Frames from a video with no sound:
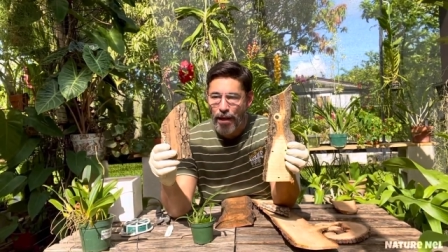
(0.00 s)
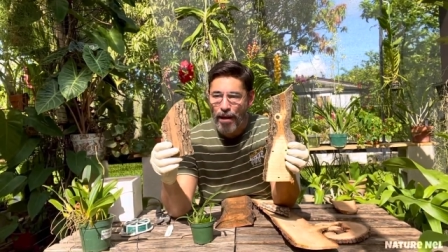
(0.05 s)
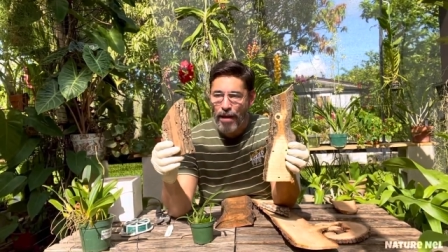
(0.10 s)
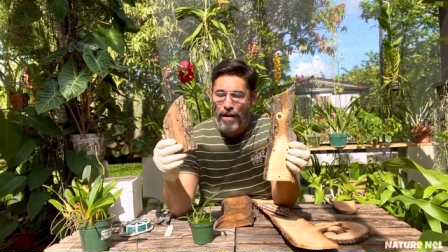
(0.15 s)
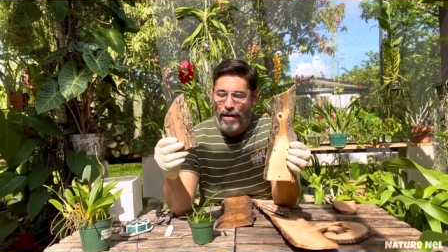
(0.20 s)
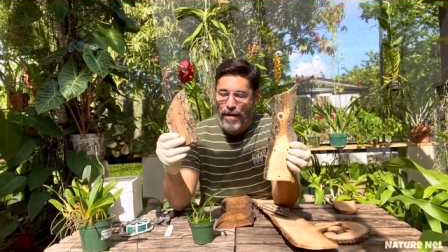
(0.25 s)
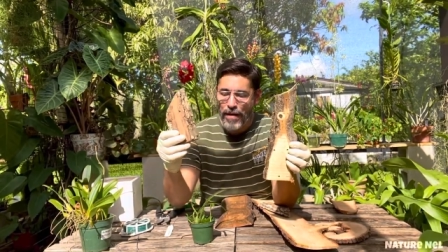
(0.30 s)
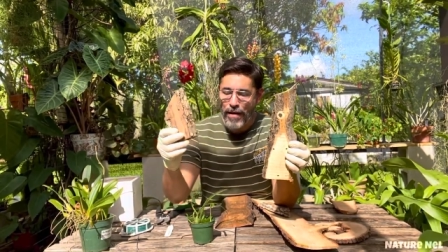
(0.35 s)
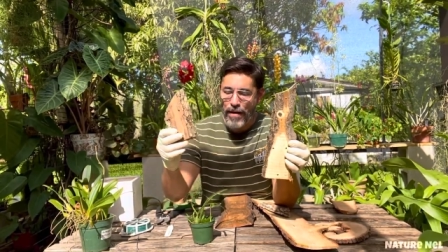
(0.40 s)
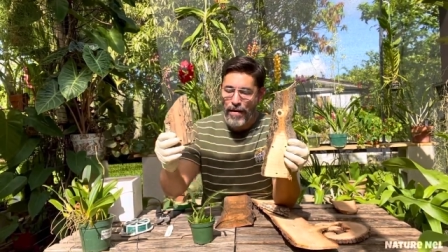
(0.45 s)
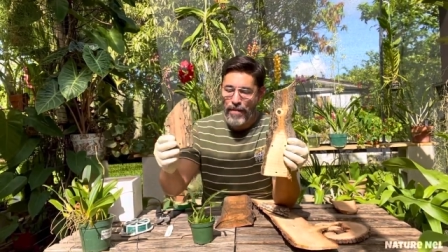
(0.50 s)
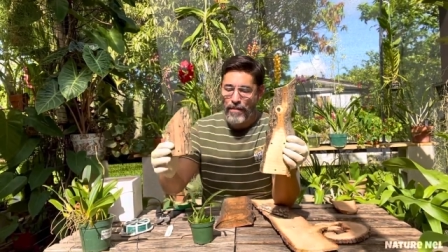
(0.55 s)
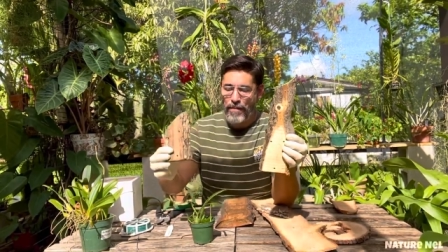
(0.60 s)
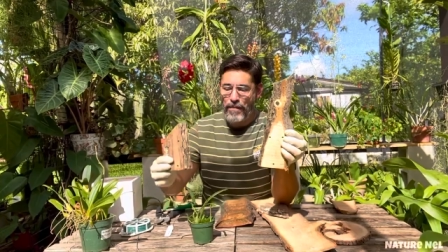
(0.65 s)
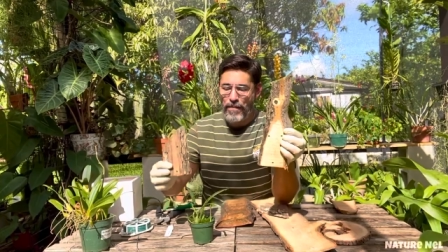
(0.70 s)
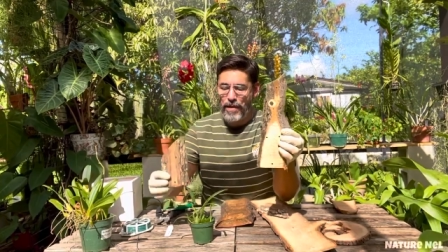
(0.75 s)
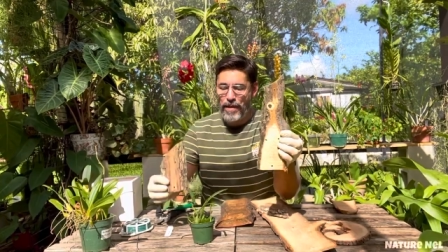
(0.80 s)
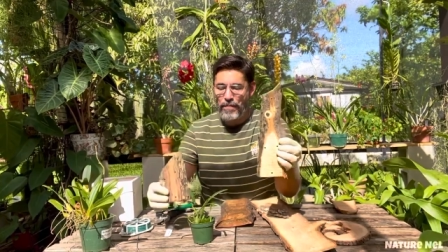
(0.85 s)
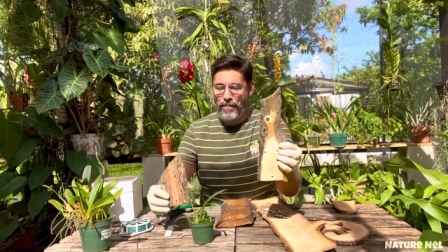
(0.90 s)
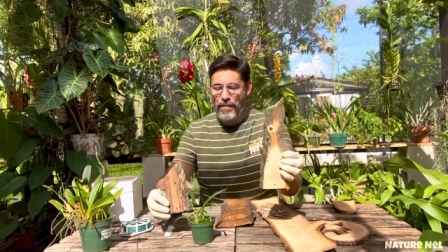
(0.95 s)
Um,
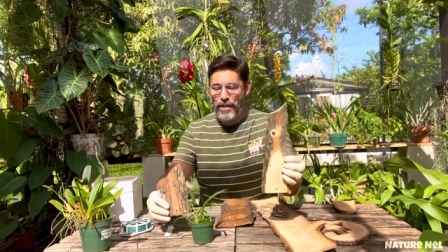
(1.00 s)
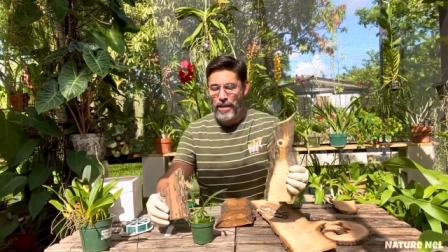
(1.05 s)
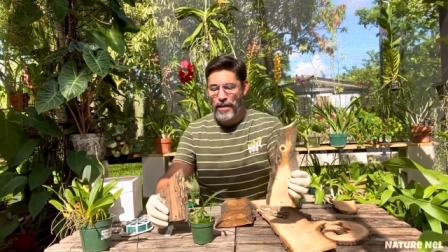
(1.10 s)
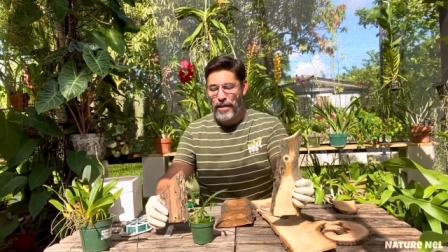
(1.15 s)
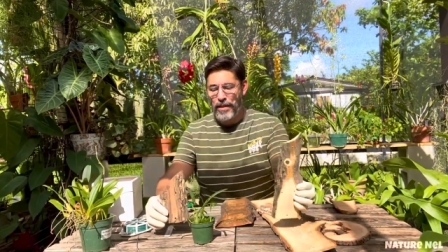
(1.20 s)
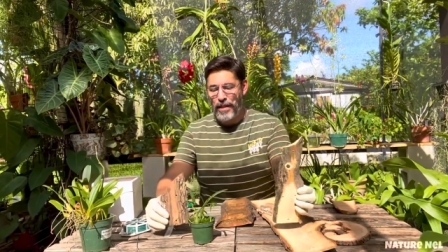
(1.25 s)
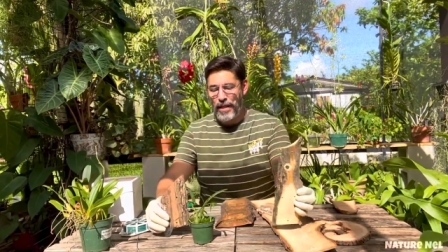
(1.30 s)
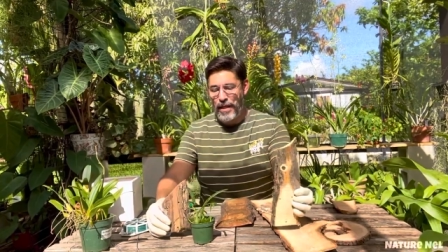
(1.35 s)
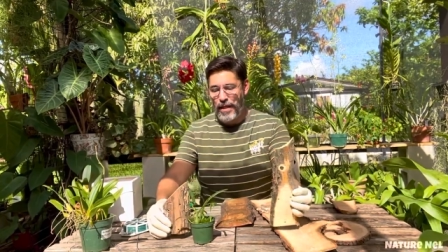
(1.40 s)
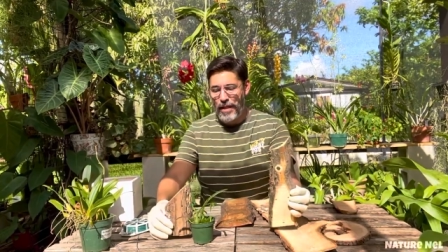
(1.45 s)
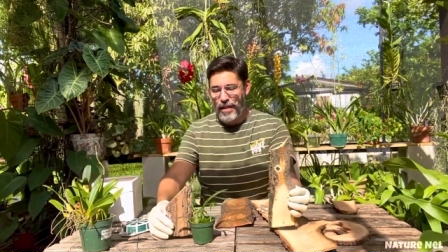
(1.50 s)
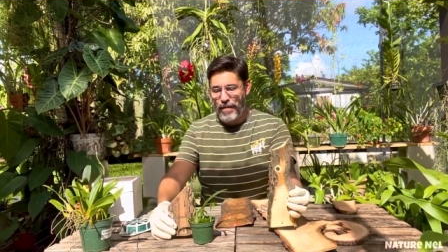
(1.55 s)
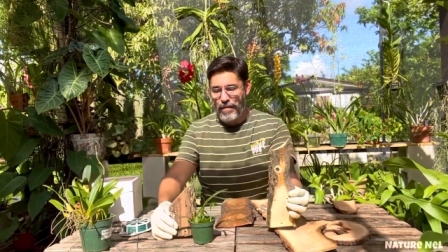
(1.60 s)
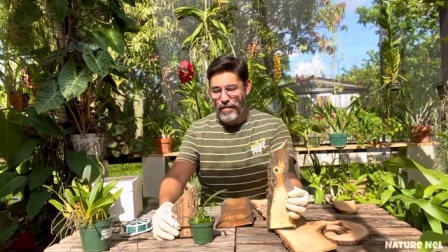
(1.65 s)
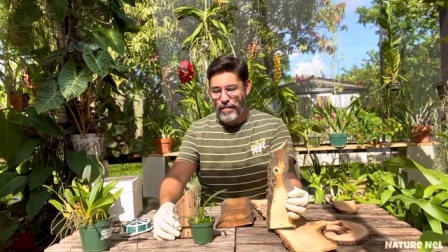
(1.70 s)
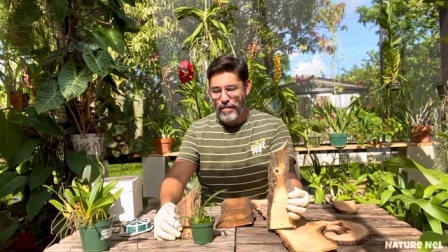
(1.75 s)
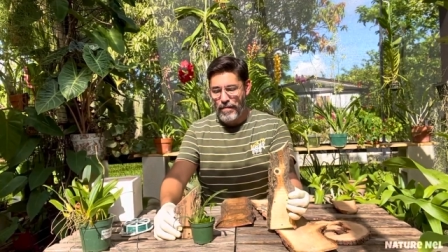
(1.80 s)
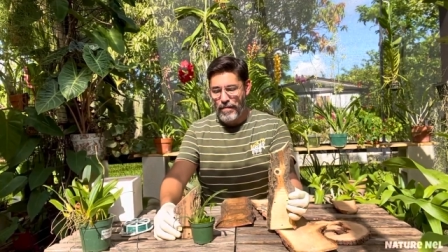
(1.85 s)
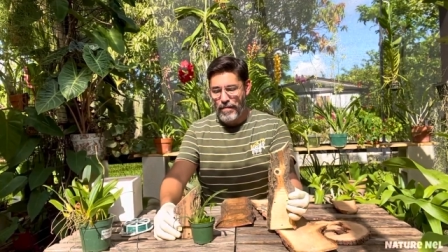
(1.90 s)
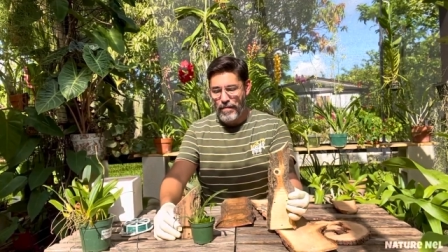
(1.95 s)
let me see.
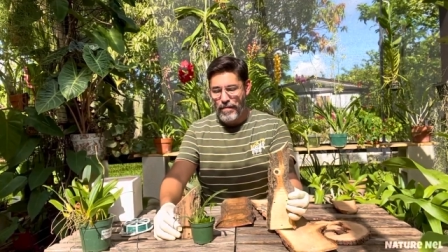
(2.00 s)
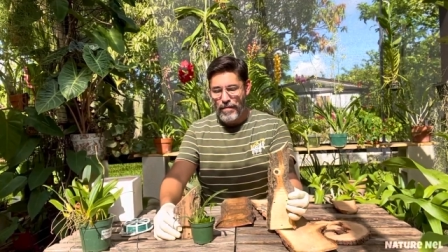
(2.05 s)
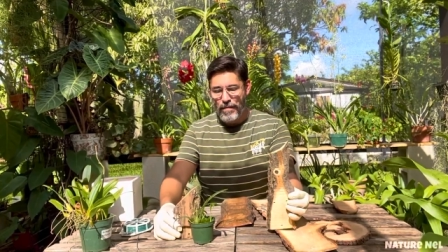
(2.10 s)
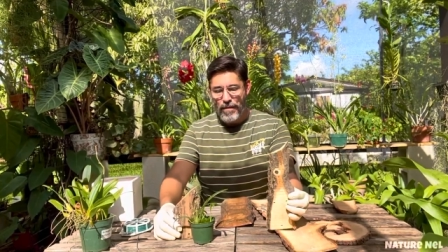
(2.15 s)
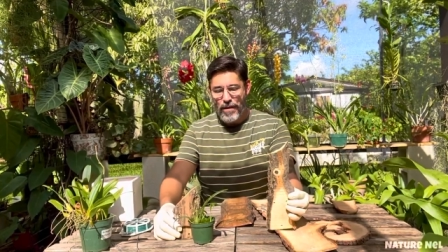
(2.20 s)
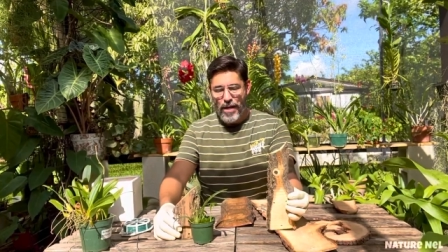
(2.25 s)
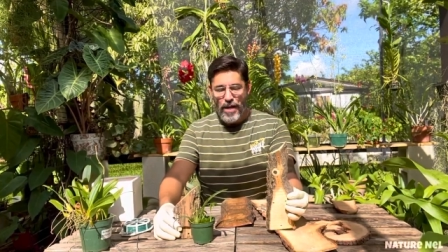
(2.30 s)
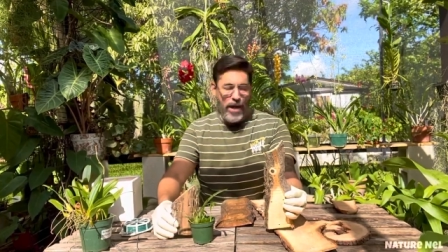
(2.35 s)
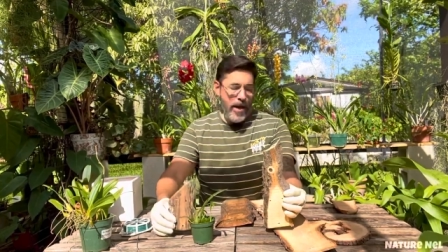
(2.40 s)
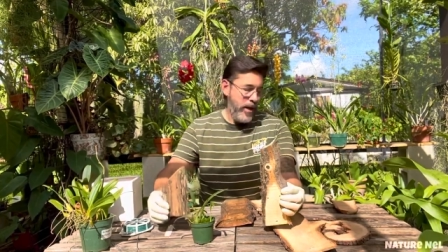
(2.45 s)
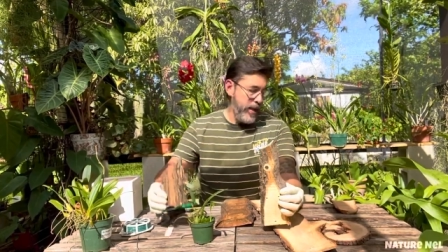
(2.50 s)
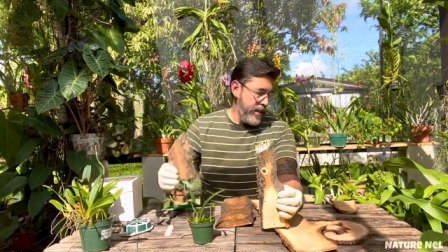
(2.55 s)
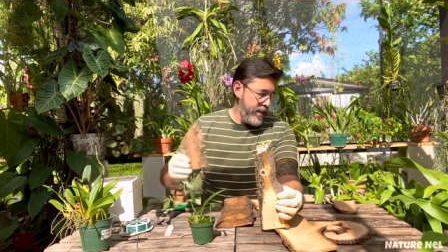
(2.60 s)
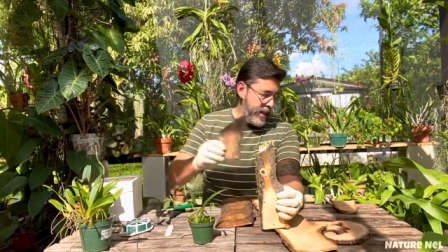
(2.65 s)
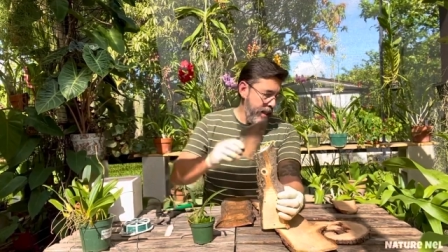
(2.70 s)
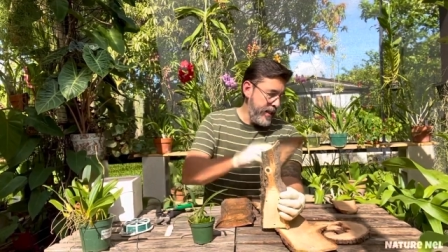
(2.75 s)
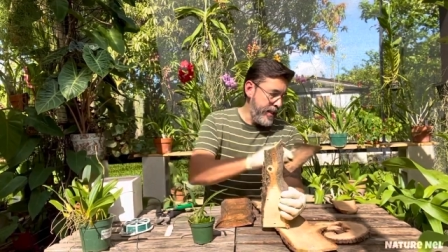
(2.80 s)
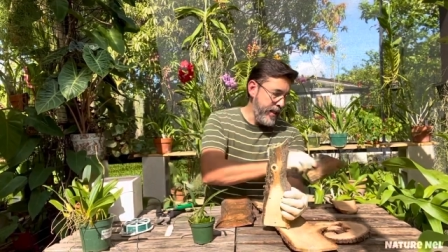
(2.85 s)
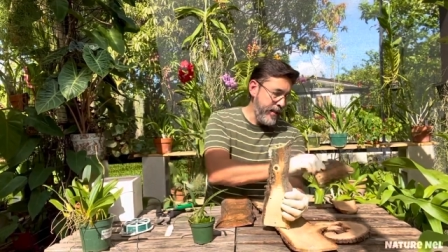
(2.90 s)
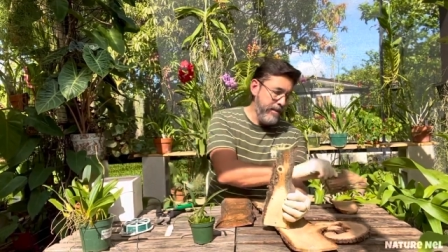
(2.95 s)

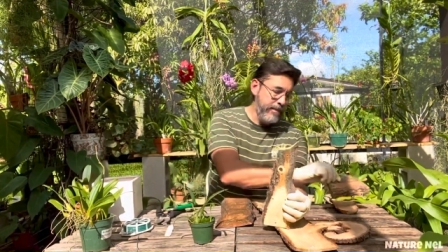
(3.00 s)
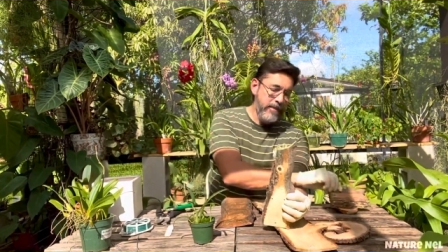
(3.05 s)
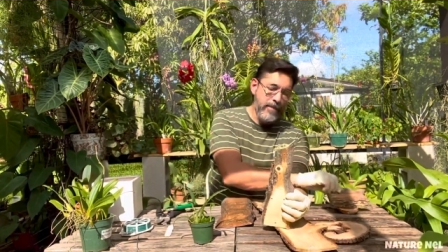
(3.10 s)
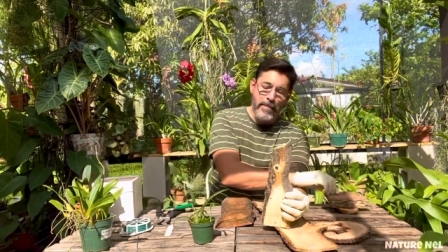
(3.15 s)
That's it.